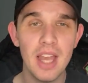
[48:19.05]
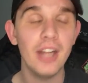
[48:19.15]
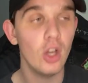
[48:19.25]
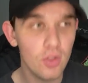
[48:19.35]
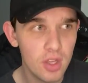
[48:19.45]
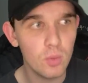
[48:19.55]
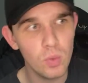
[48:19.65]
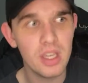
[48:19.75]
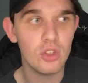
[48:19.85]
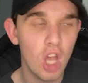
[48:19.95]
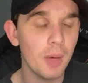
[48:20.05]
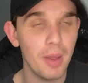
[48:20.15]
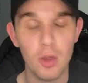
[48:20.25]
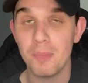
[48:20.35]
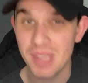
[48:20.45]
I know that we could talk
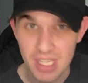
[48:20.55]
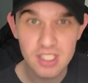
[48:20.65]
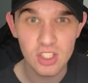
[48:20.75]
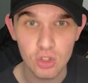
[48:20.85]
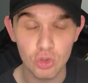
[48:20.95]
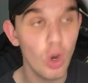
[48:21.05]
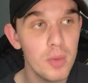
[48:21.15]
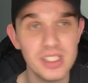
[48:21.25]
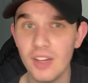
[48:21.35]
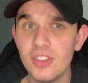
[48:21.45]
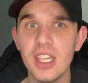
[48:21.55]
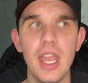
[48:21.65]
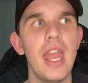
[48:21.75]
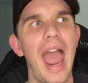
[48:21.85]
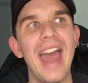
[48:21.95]
about their peaks, and Troy was
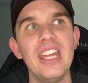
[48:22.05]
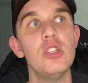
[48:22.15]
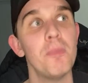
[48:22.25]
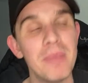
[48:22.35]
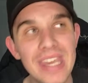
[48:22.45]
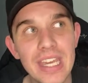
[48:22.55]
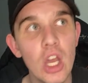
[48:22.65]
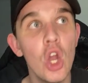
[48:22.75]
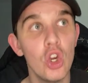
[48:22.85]
definitely, at his peak,